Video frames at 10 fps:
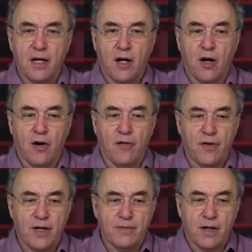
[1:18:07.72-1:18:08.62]
of
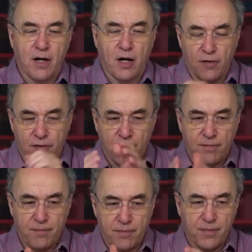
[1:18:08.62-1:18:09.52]

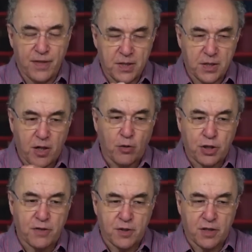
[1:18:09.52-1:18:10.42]
this
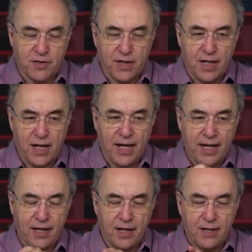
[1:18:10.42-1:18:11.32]
notion of sort of
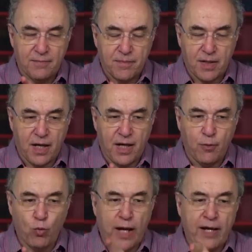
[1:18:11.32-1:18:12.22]
a
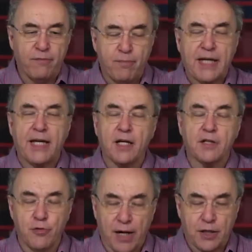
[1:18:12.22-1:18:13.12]
way of picking a
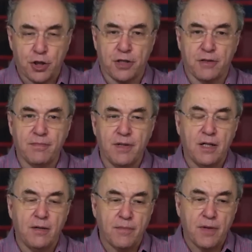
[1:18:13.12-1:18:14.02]
direction
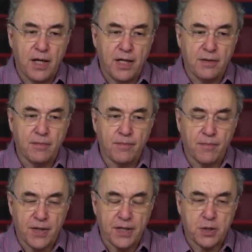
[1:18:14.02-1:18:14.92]
in
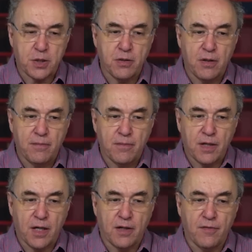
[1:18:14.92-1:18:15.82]
this
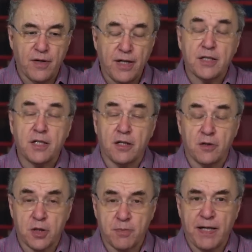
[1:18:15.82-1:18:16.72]
kind of internal
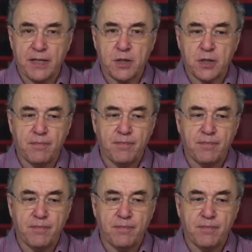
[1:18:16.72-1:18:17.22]
space,